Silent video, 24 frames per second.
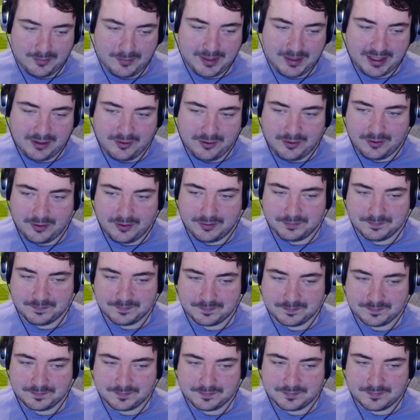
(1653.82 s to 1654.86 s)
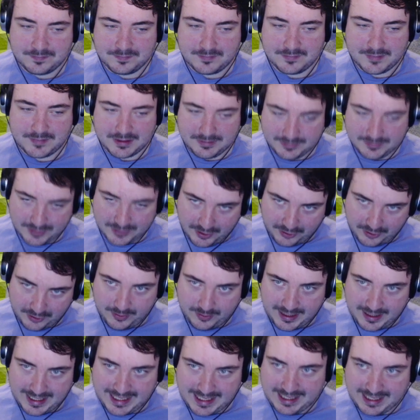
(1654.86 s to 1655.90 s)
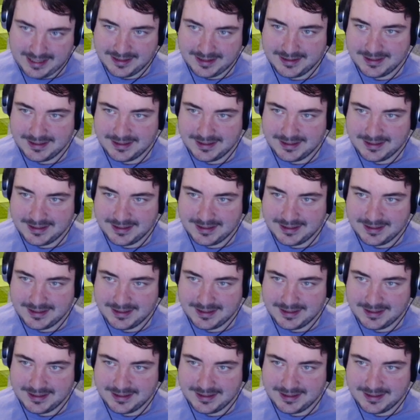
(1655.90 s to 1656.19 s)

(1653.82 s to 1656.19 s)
we go. Not quite.